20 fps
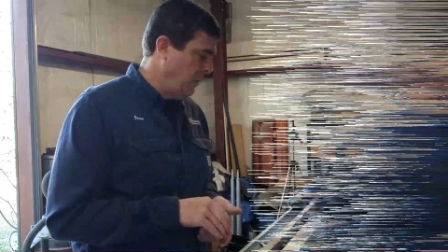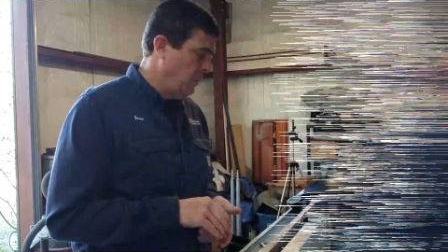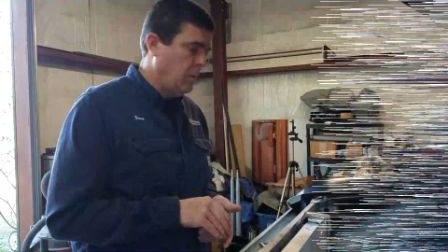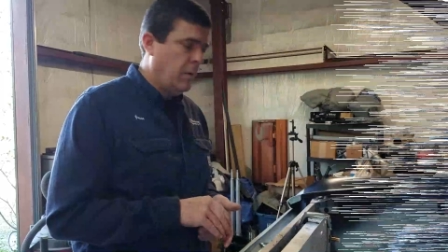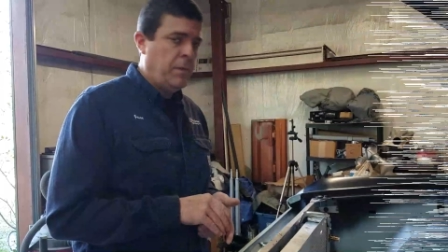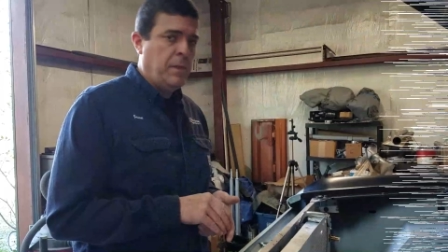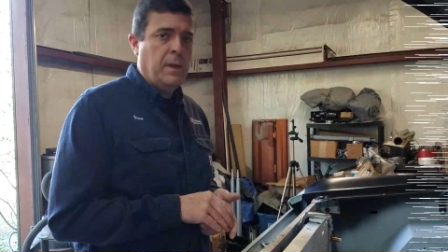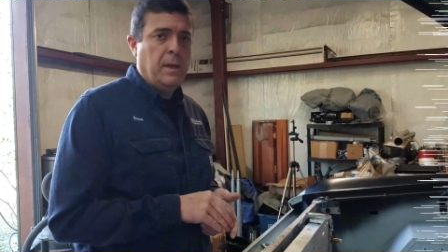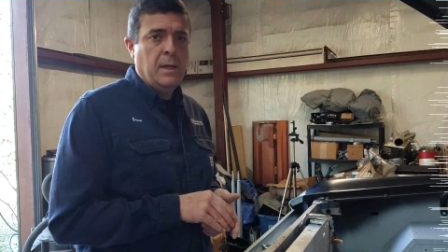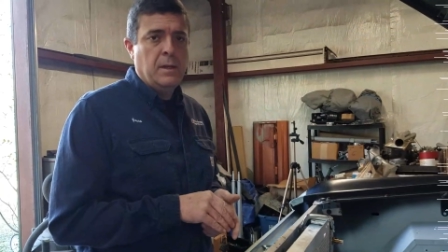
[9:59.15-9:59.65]

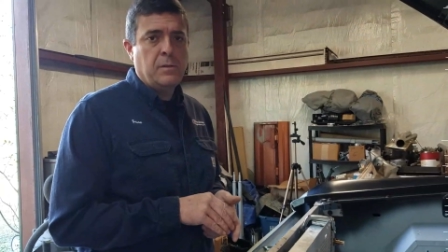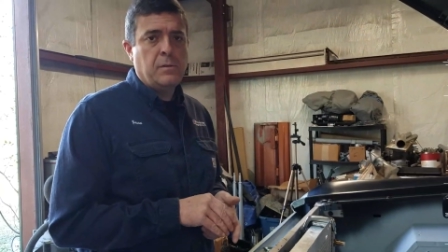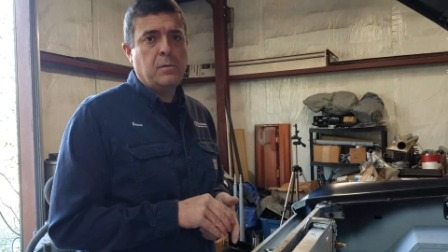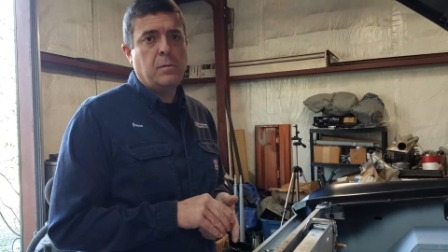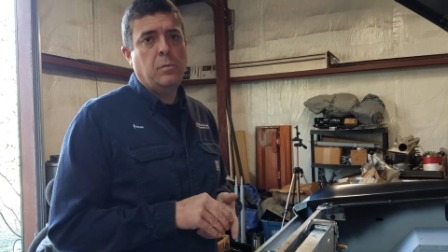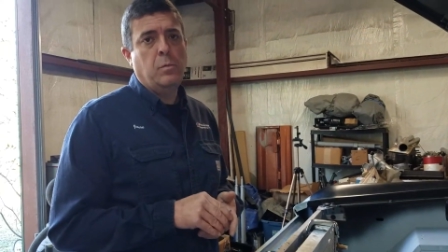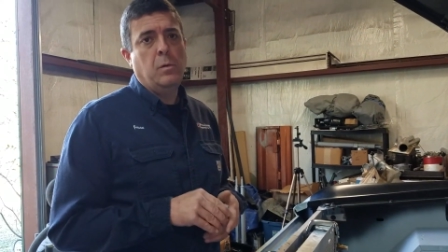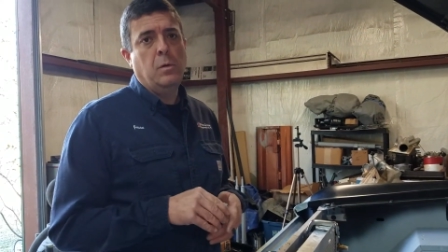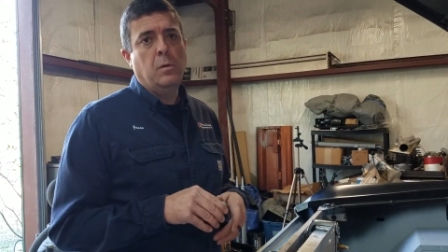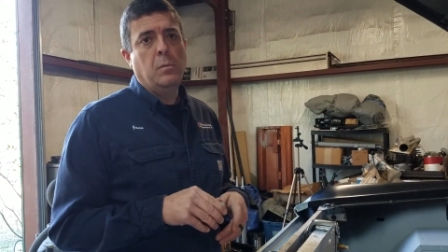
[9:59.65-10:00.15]
With
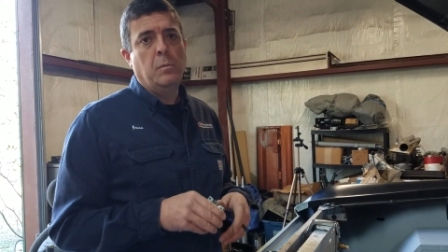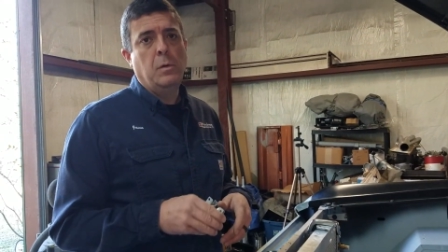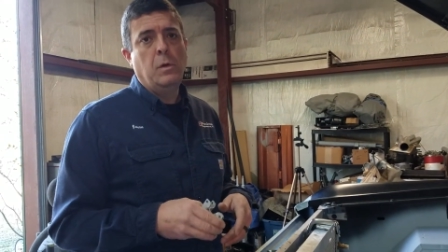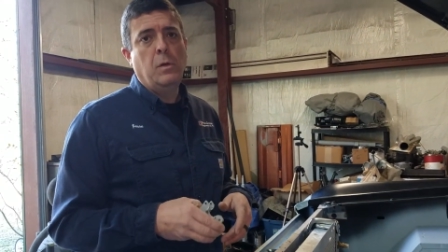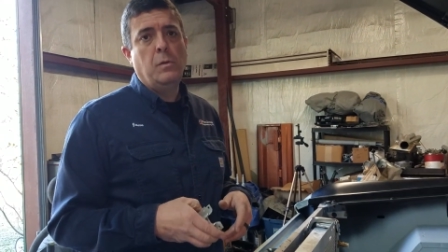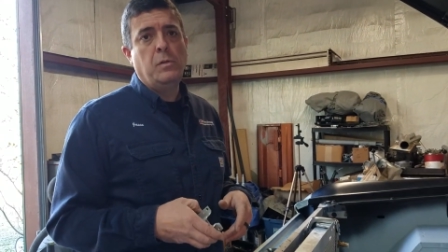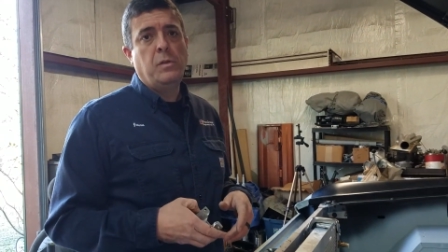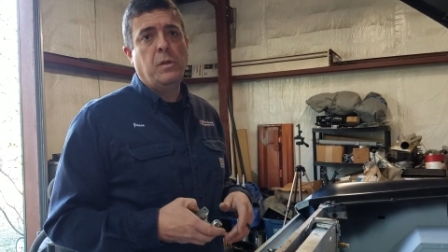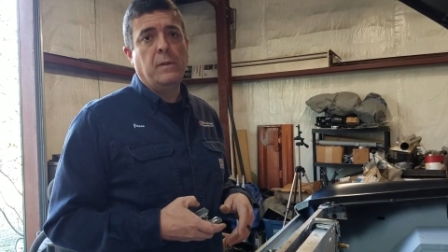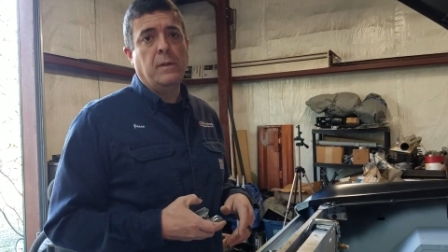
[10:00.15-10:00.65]
this, we'll
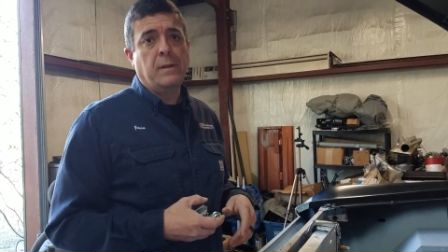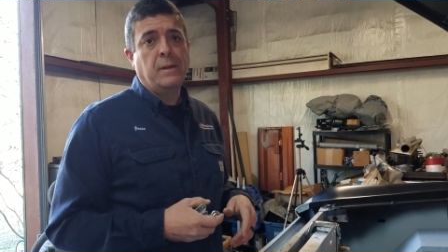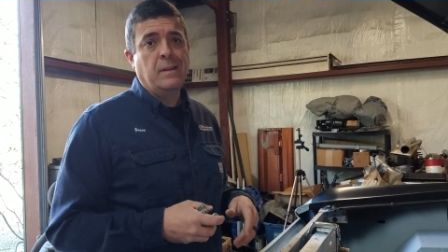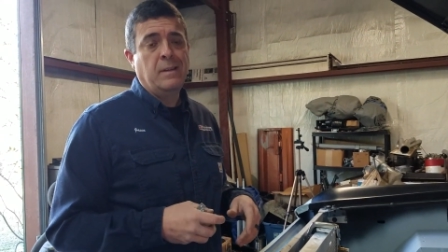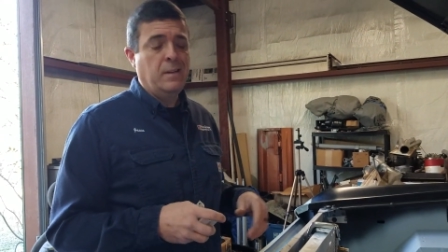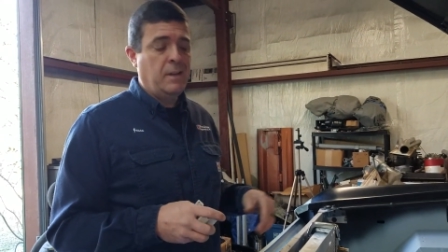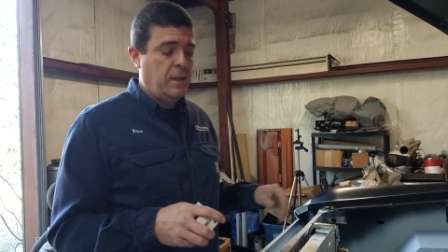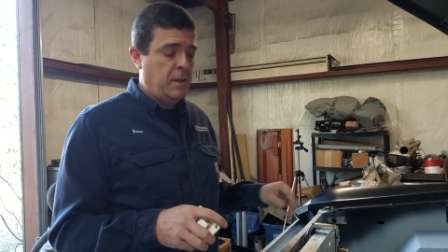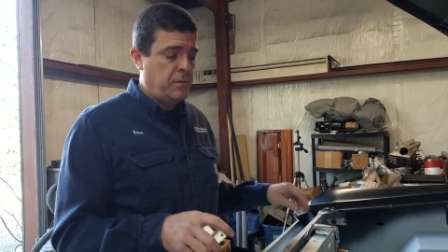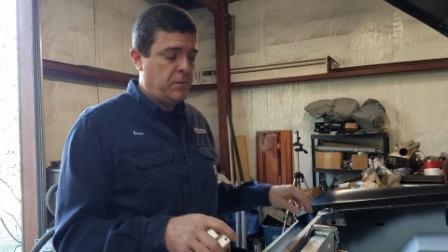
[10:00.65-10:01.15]
move to the
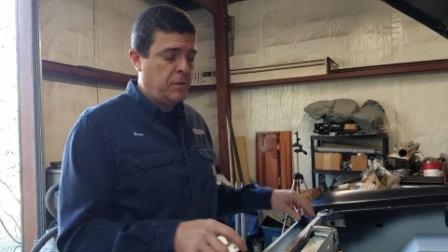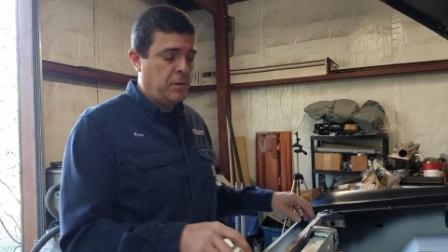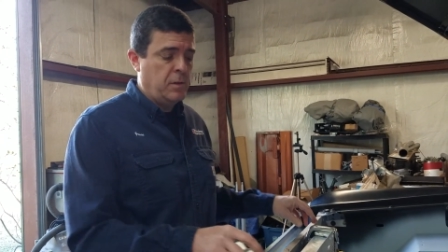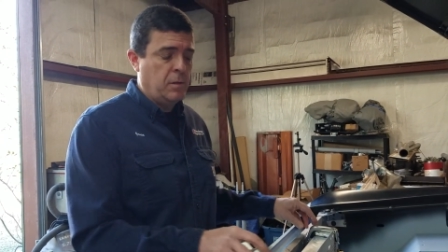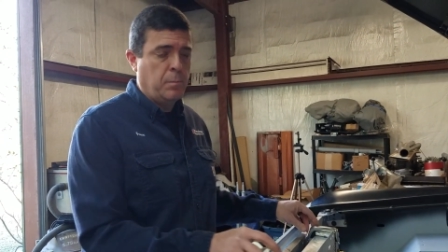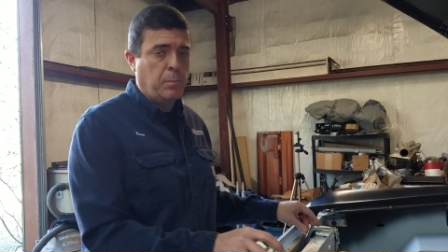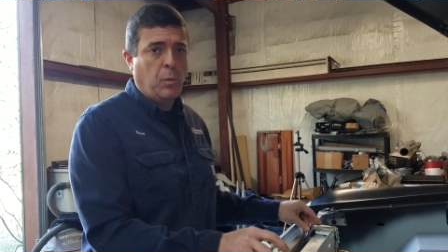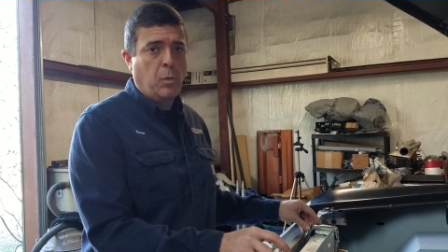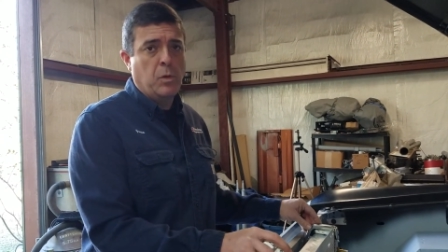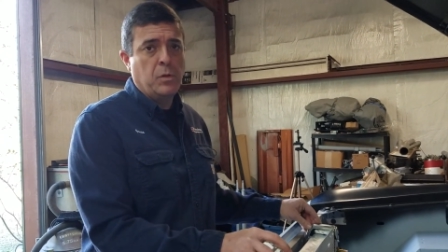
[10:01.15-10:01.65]

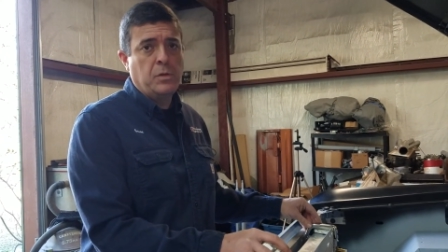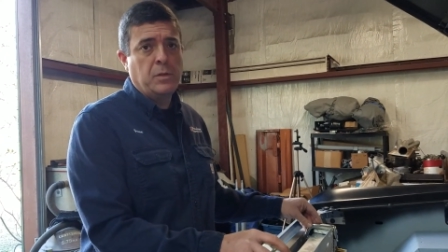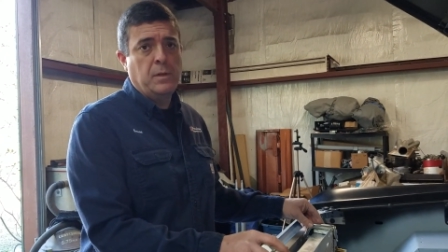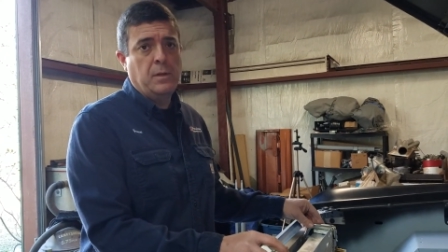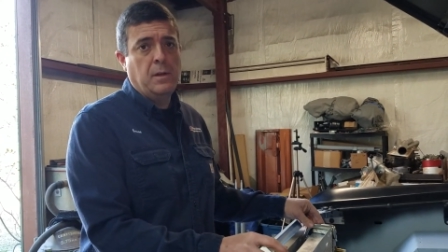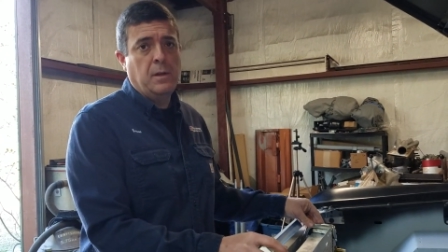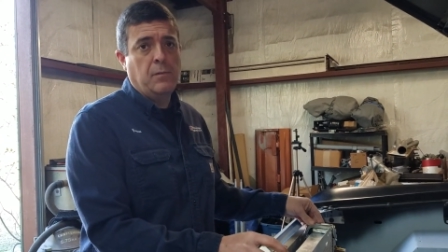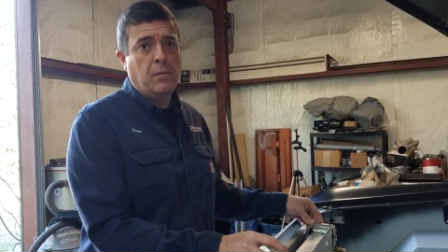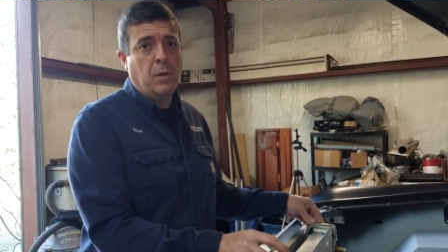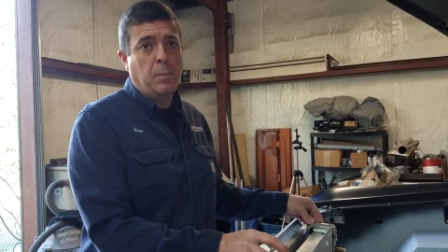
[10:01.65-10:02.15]
condenser
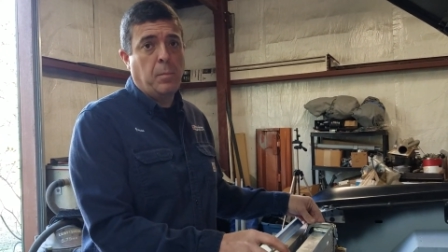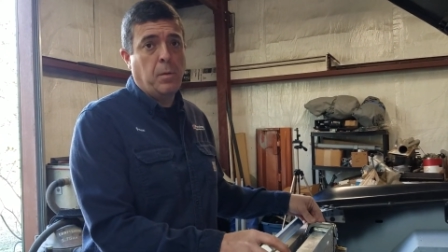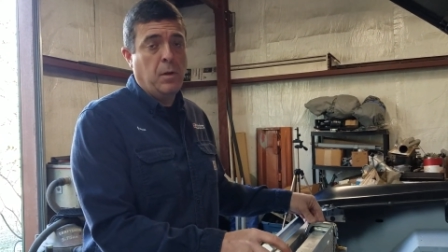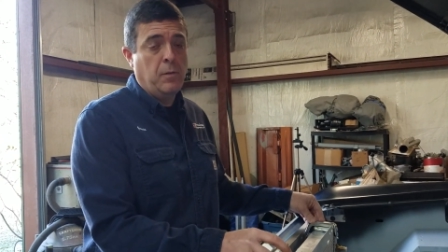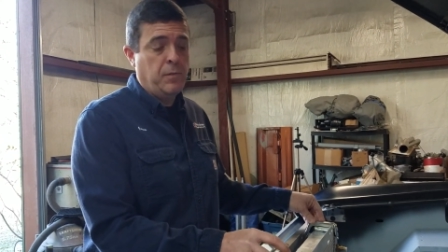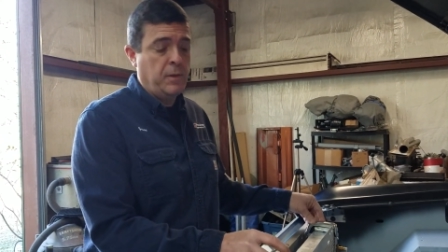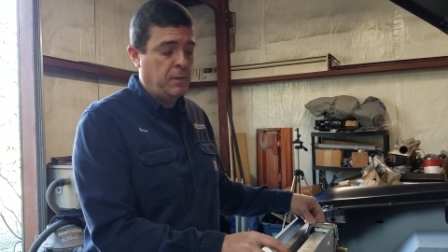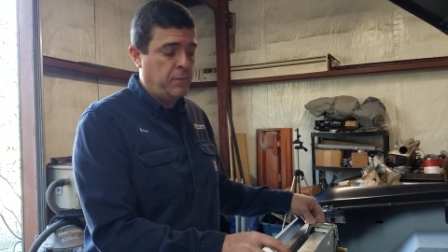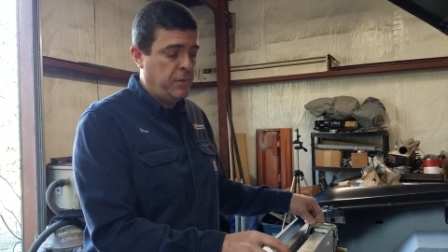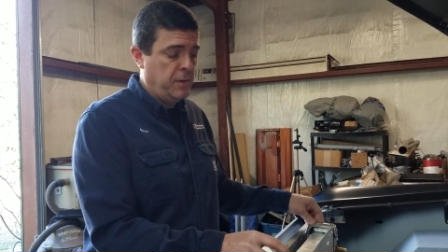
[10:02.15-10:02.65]
portion of our
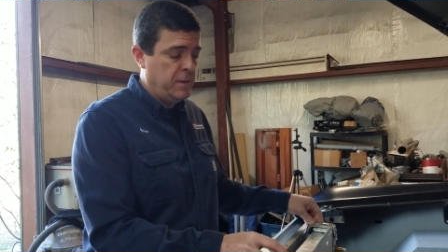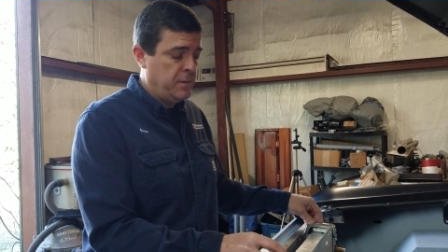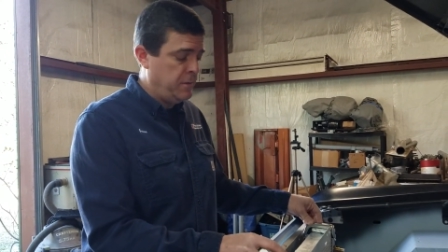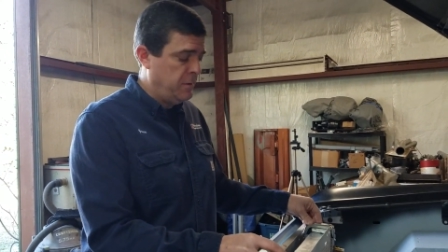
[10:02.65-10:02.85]
Perfect Fit